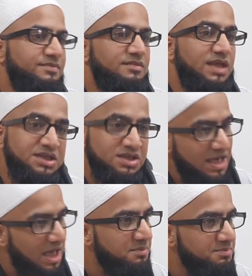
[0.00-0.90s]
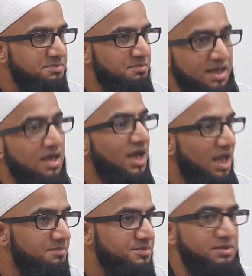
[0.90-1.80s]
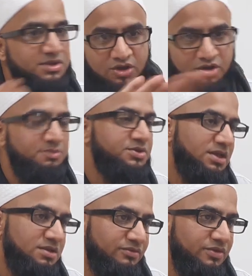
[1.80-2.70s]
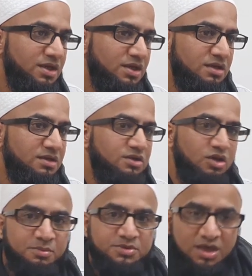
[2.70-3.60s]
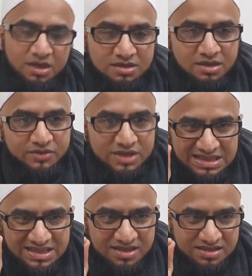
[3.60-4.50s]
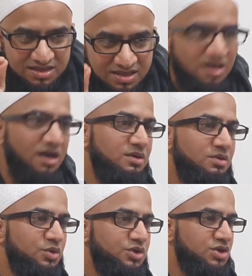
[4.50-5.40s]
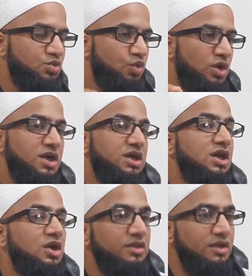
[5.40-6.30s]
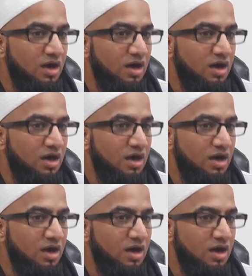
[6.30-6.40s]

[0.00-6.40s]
That just helps. Bay'ah helps, but it's not the objective. The objective is tazkiyah, which is working on the